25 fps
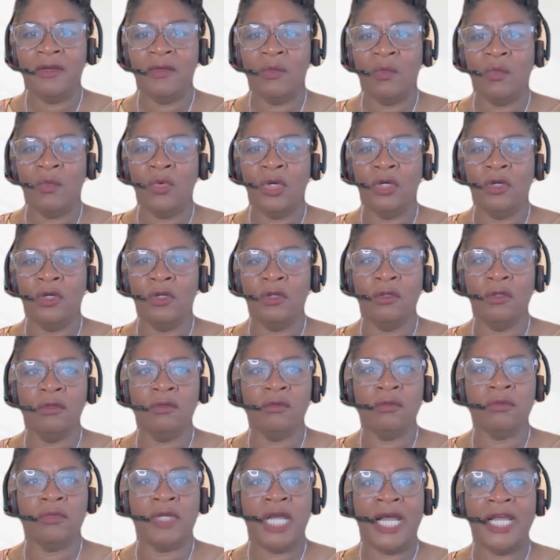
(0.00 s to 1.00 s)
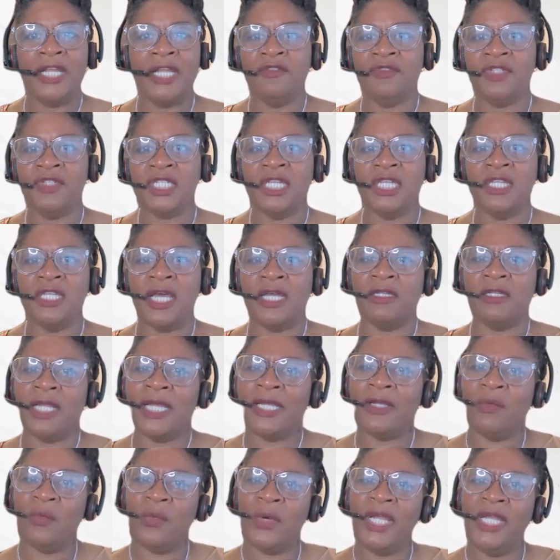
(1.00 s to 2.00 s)
will kind of see that
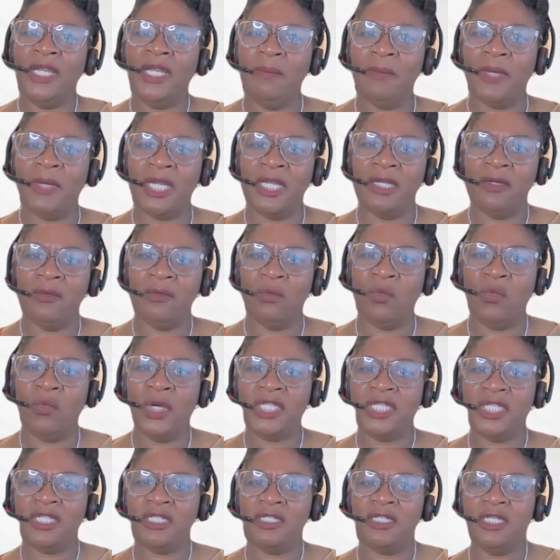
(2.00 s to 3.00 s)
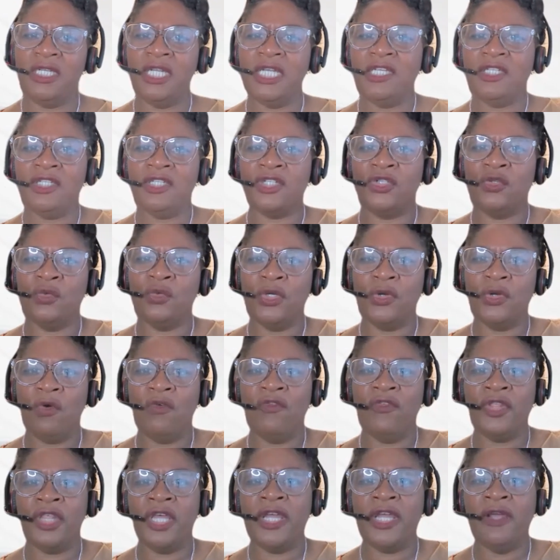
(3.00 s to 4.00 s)
like, wait a minute, what's Denise doing
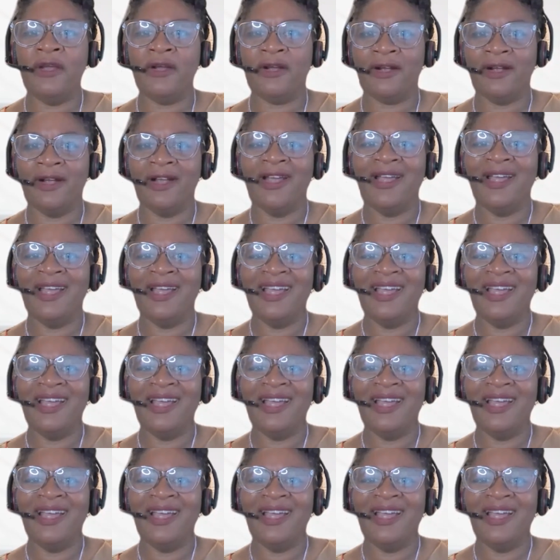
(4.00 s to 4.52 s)
over there?